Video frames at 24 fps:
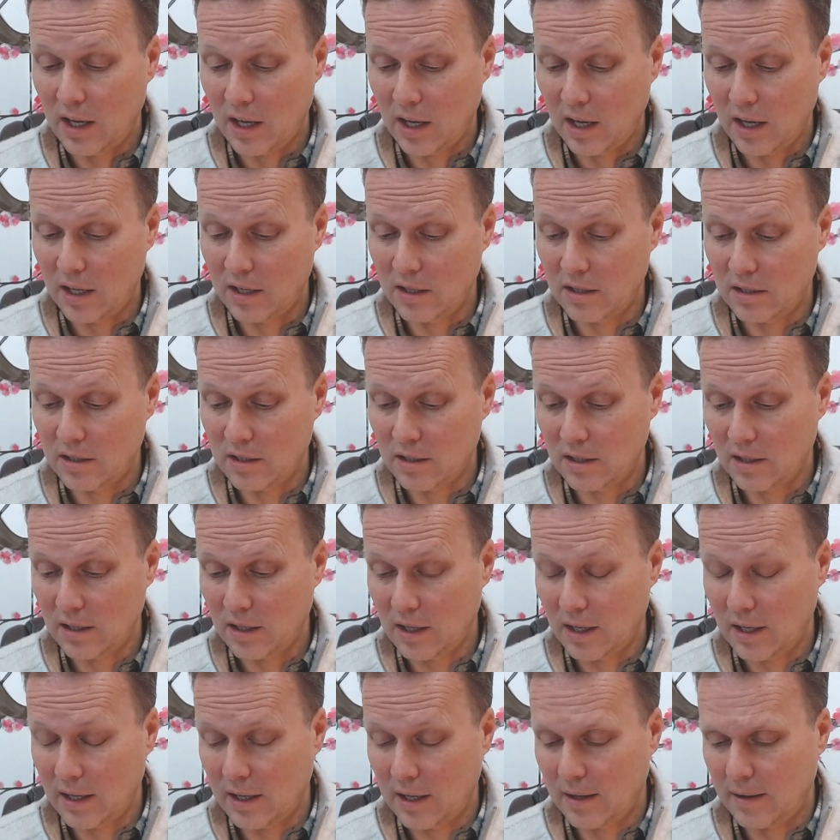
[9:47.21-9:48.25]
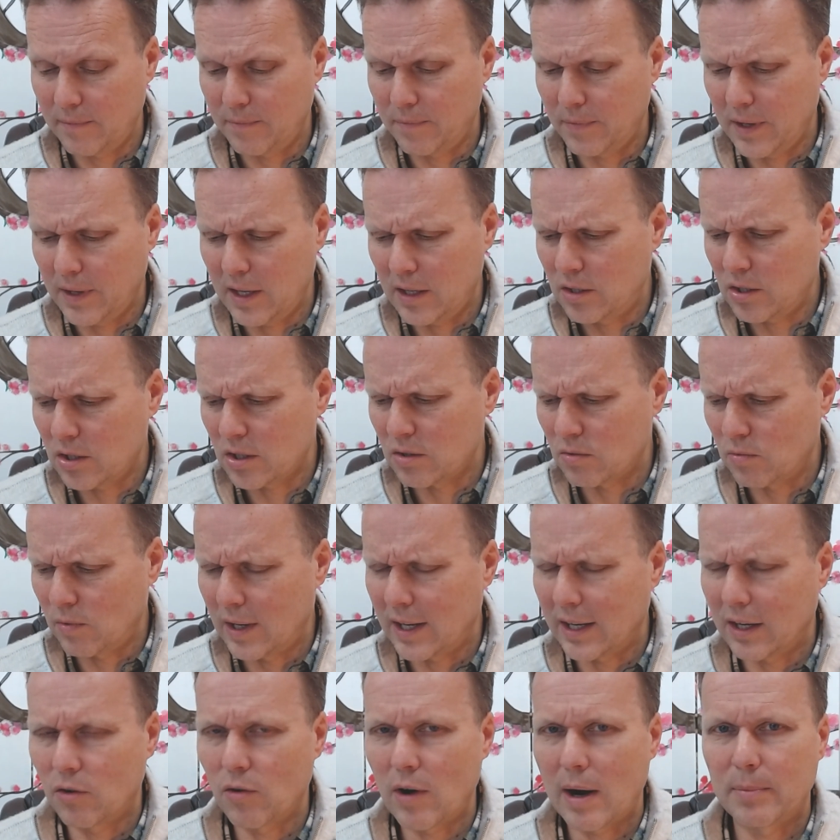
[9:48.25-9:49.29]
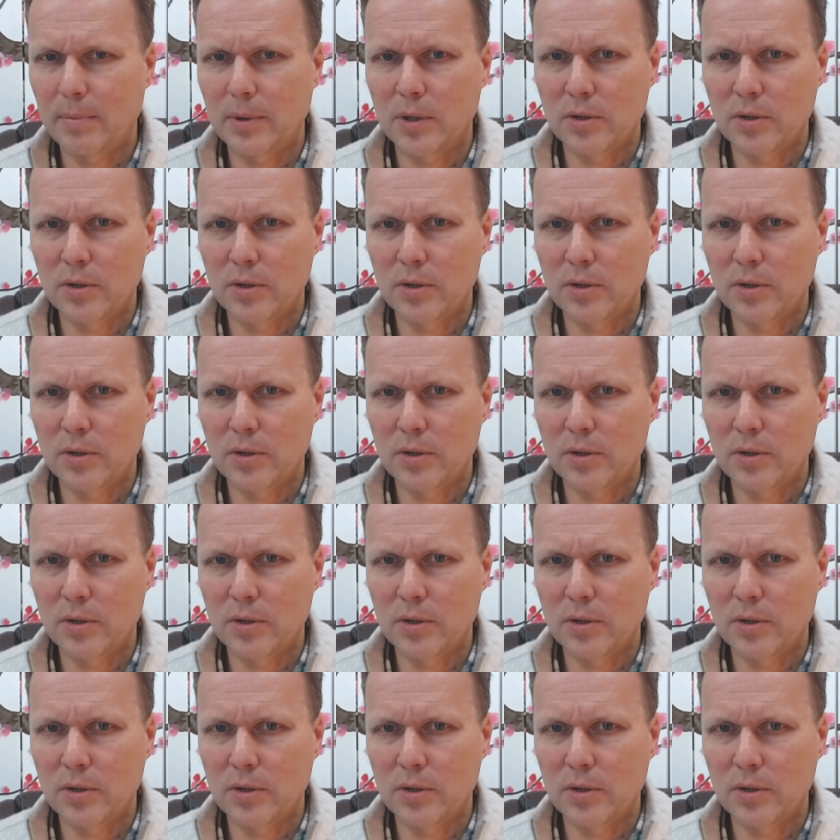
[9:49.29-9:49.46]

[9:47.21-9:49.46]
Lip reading: and it doesn't really grab